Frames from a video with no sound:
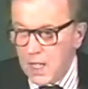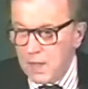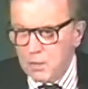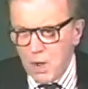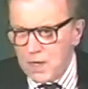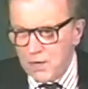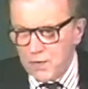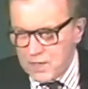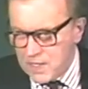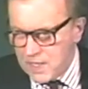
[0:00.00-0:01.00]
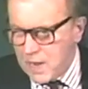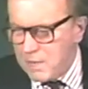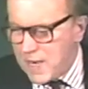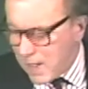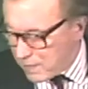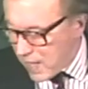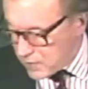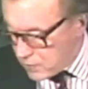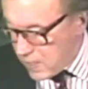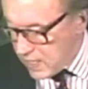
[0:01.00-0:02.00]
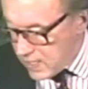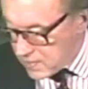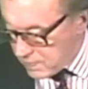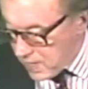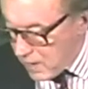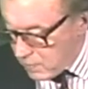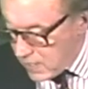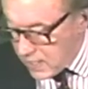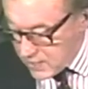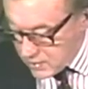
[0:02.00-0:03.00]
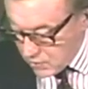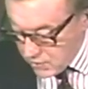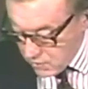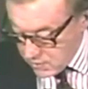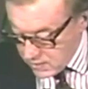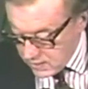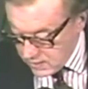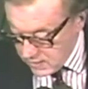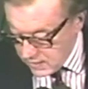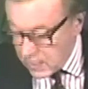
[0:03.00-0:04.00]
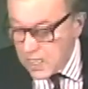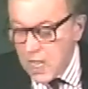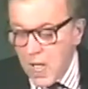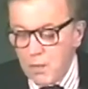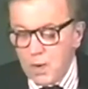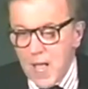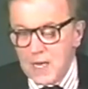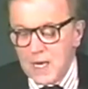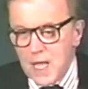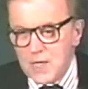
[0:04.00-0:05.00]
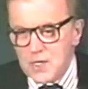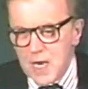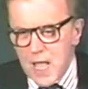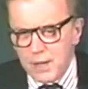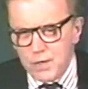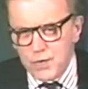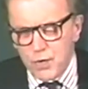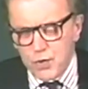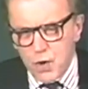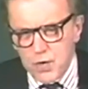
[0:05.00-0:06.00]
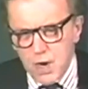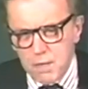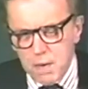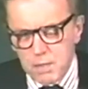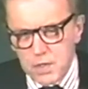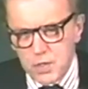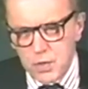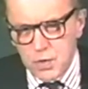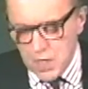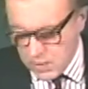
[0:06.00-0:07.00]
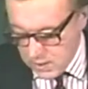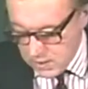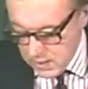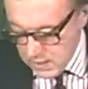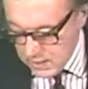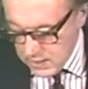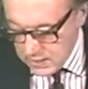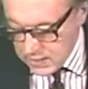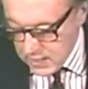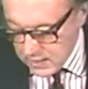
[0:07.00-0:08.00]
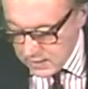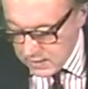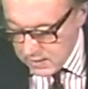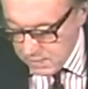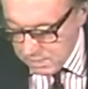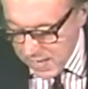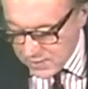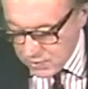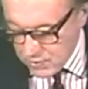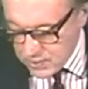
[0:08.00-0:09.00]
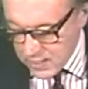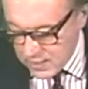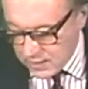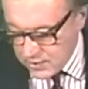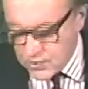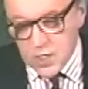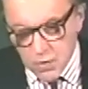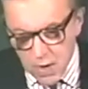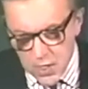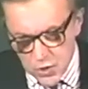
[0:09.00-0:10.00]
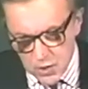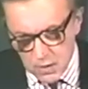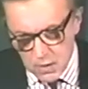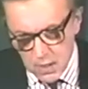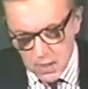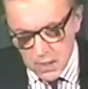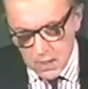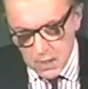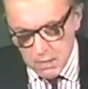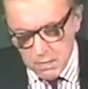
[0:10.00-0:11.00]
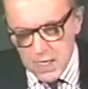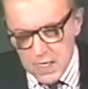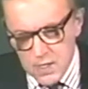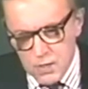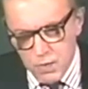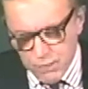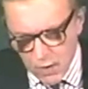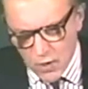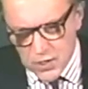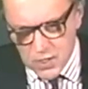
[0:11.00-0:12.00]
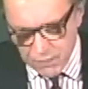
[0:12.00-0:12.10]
Wonderful, isn't it? I mean, that really is authority. And we analyze the language of authority, I remember too, you know, that things like the matter is under consideration means we've lost the